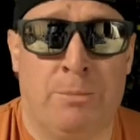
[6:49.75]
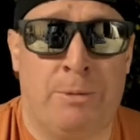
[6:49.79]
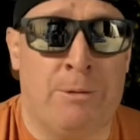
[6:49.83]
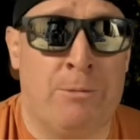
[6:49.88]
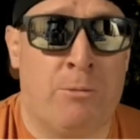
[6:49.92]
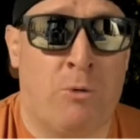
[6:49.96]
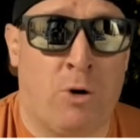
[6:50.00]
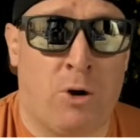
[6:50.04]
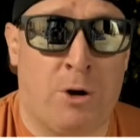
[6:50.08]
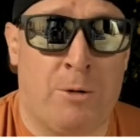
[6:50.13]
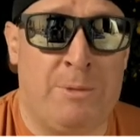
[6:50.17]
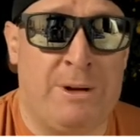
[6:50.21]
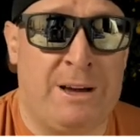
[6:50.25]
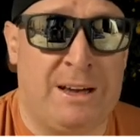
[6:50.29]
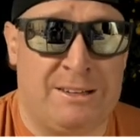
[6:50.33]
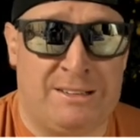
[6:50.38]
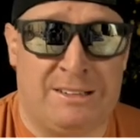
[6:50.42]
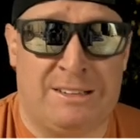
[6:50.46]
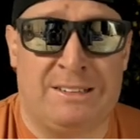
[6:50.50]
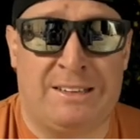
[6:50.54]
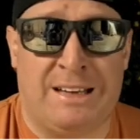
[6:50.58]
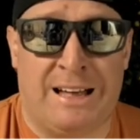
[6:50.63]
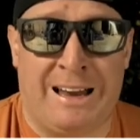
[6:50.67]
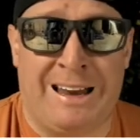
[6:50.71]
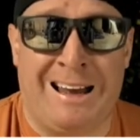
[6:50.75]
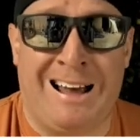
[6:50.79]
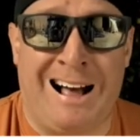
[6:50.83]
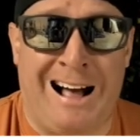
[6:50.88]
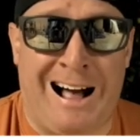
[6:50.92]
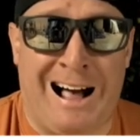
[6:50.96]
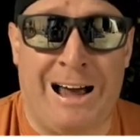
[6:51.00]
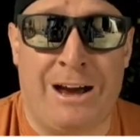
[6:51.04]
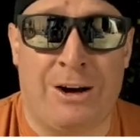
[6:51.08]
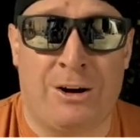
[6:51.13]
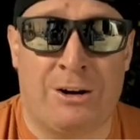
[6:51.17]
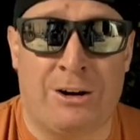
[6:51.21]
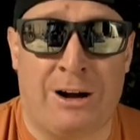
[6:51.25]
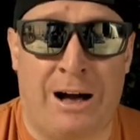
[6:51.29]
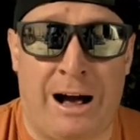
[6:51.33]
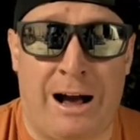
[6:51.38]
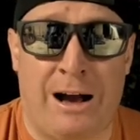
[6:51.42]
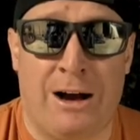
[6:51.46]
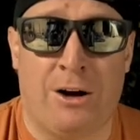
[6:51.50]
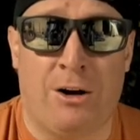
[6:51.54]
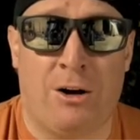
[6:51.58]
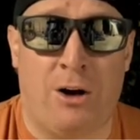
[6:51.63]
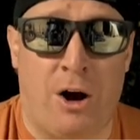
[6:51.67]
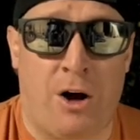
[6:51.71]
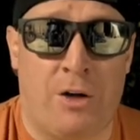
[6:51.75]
bit more because it's getting higher and higher